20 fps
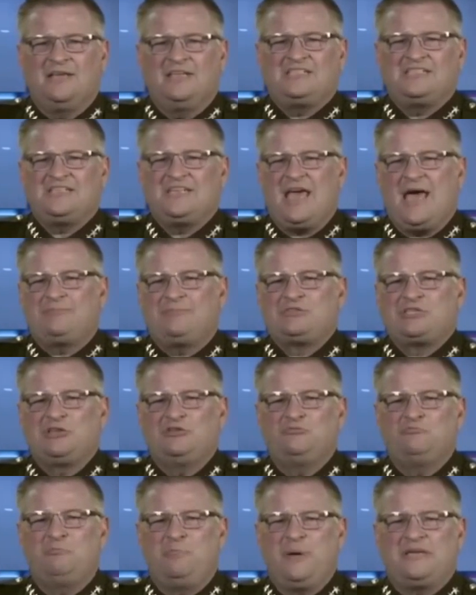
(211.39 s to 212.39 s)
it's the
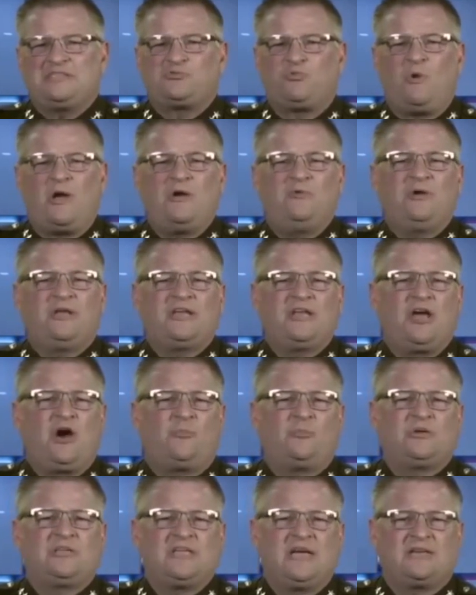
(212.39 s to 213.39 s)
absolute best way we can
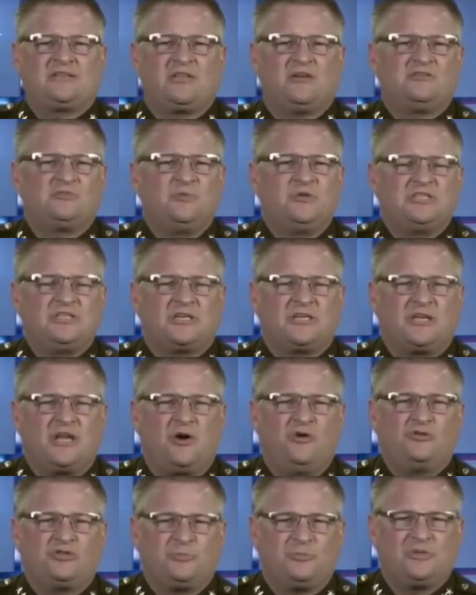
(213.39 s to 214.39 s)
help protect those we took an
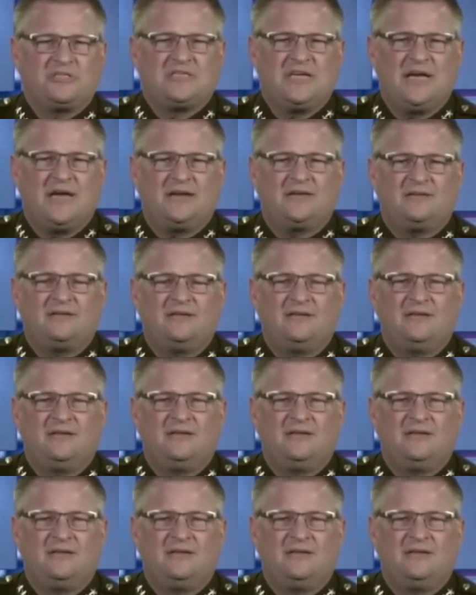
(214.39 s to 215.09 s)
oath to protect.